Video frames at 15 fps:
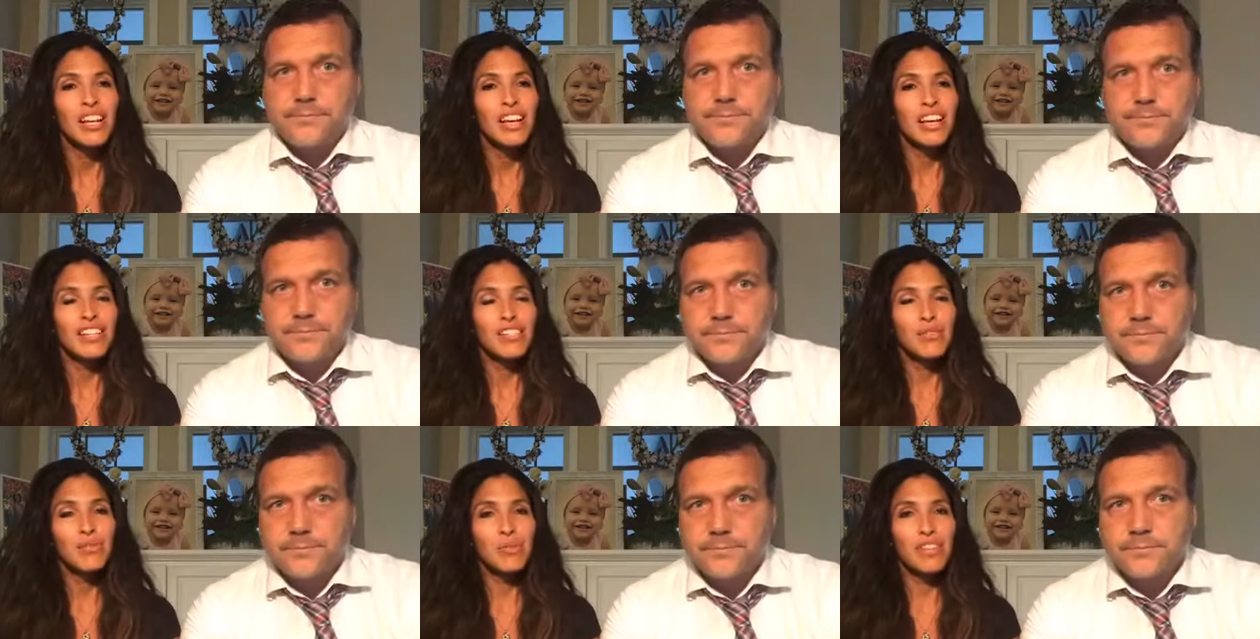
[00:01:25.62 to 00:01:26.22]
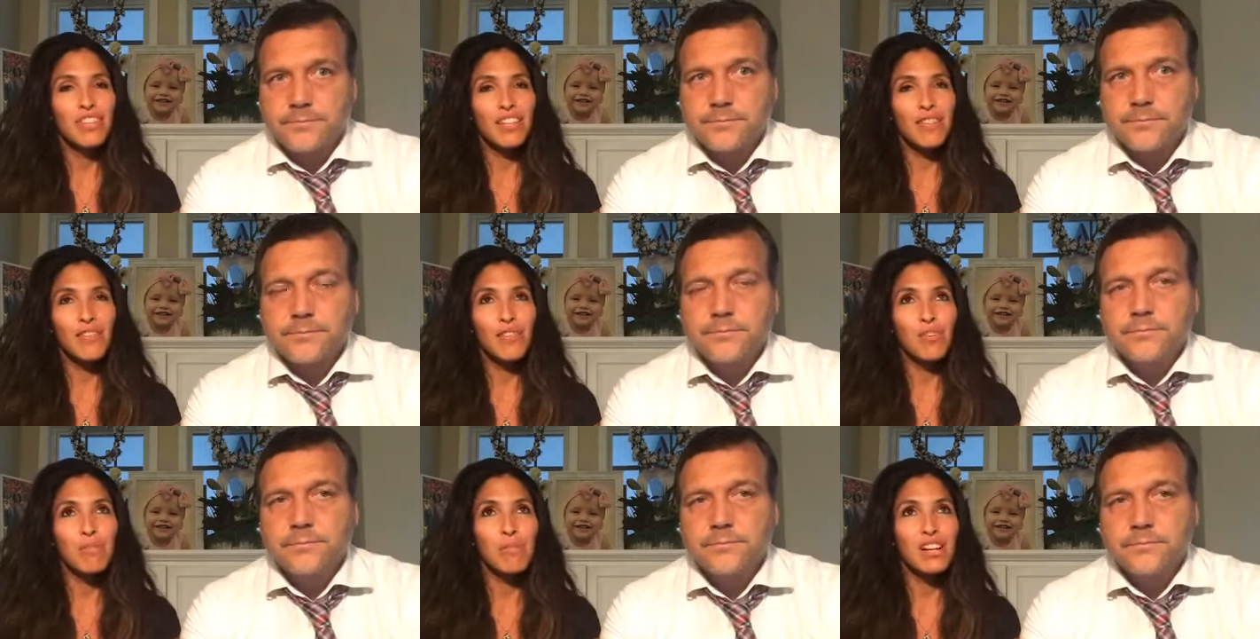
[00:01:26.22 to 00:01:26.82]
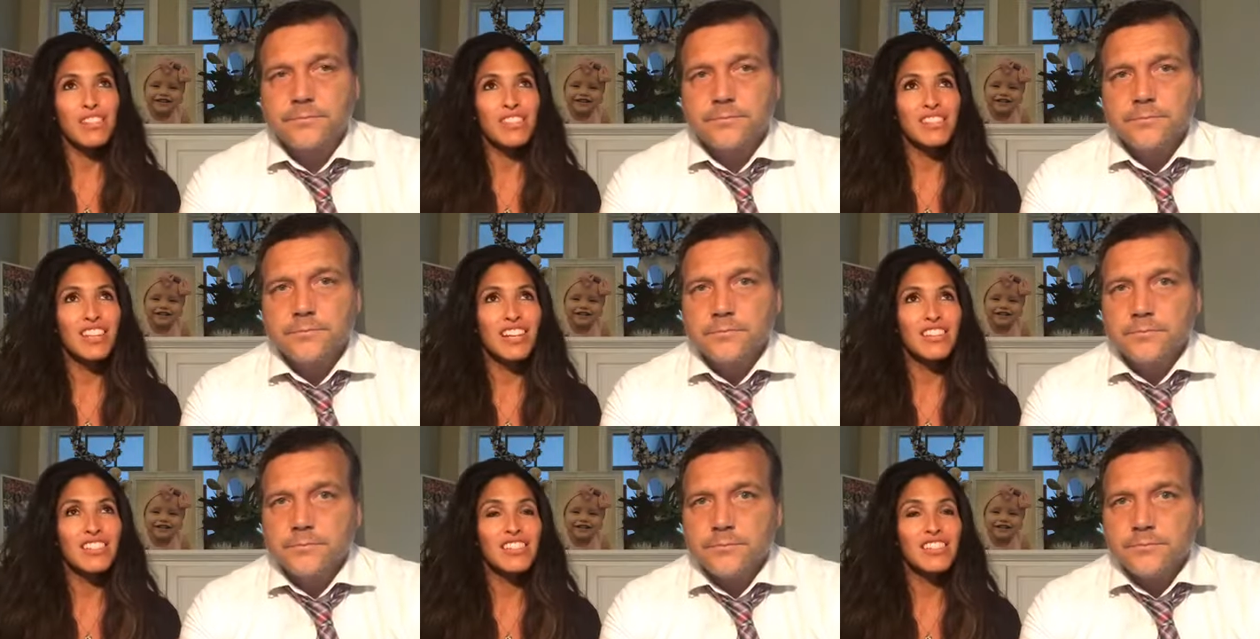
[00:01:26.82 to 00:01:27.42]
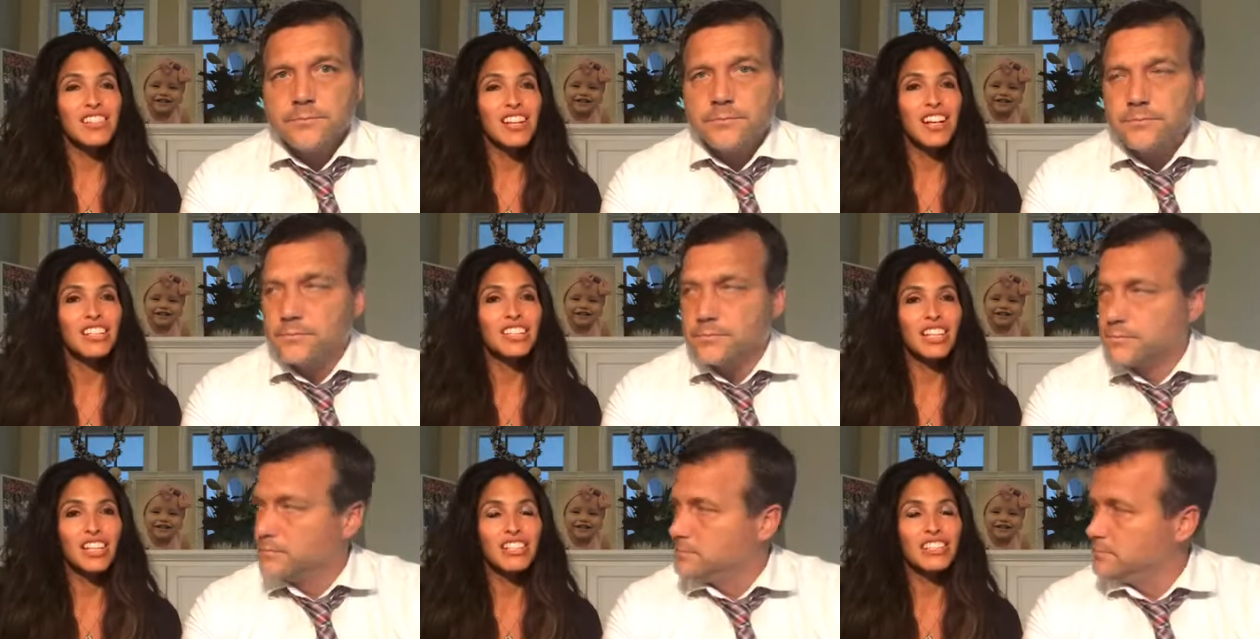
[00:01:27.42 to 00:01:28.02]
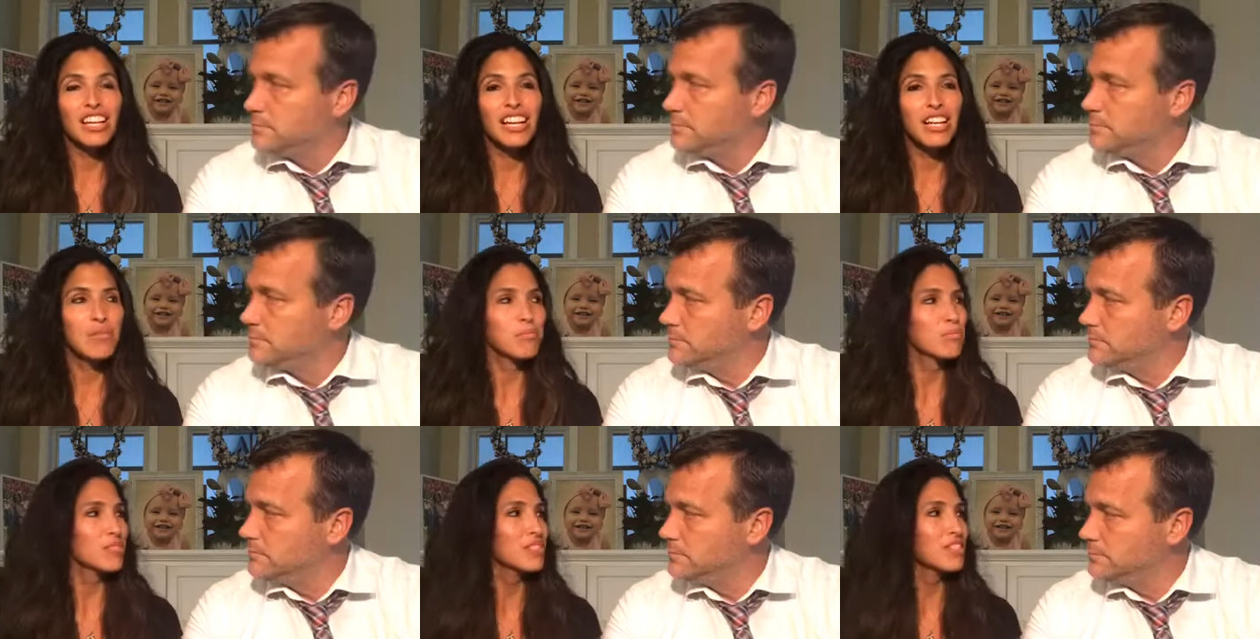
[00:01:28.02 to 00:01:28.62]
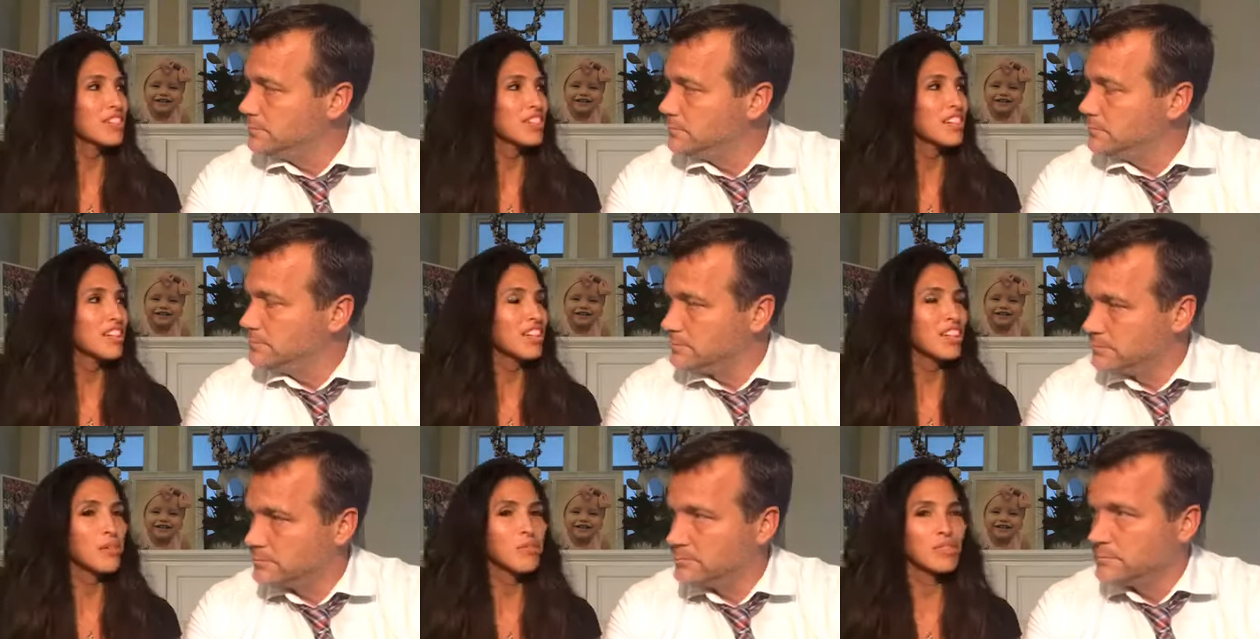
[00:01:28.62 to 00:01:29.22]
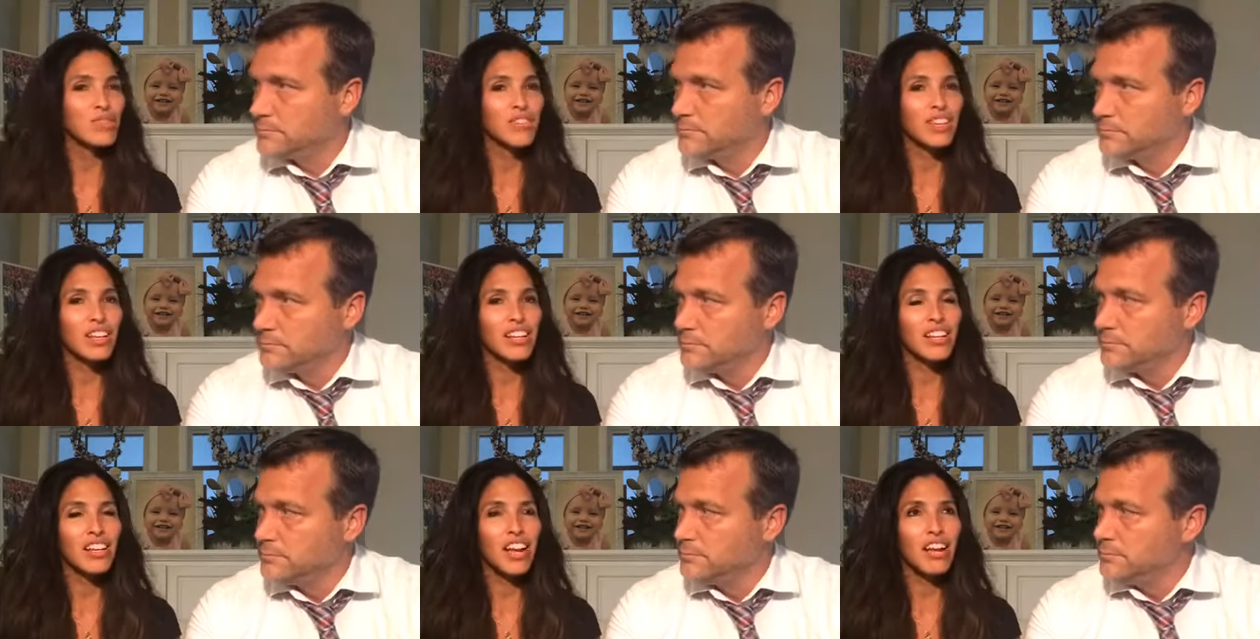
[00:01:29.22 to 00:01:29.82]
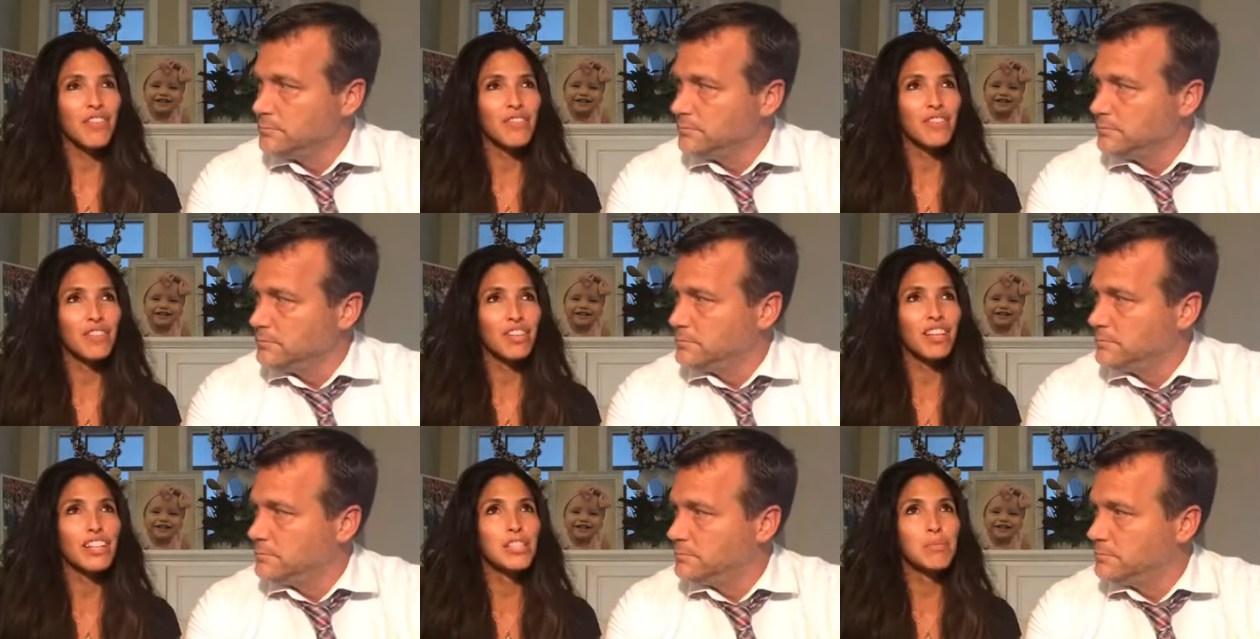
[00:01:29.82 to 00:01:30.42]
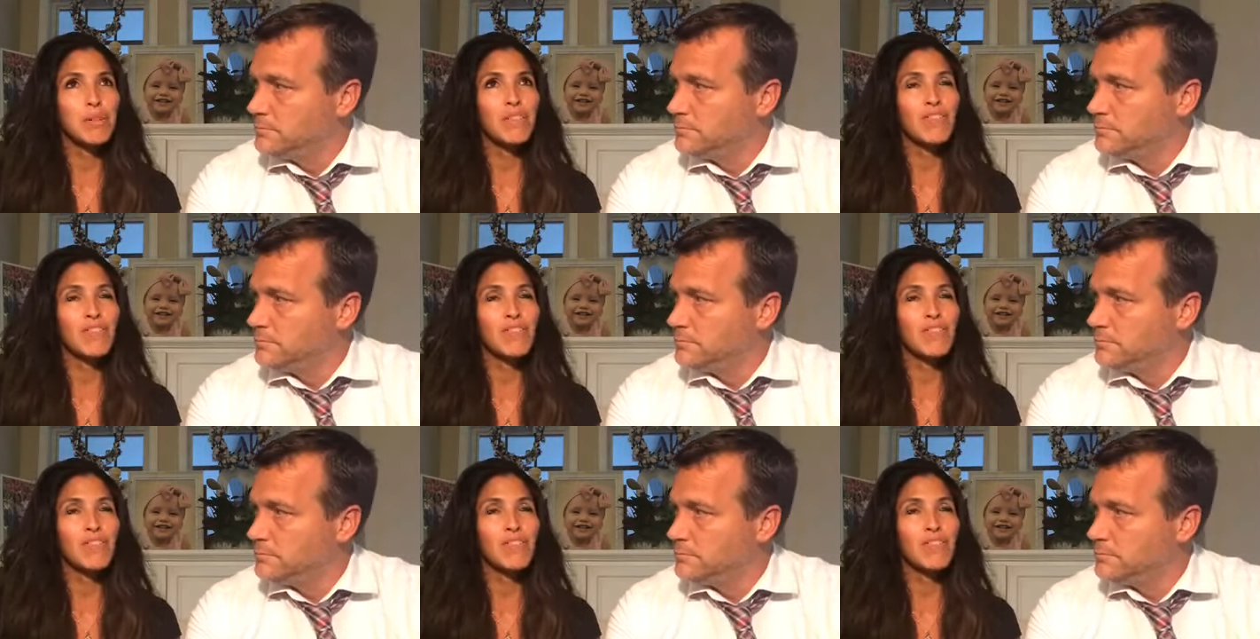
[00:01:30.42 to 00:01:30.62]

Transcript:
Speaker 1: And so when you think four months, that's a long time, isn't it? Like I almost feel like I feel like it's been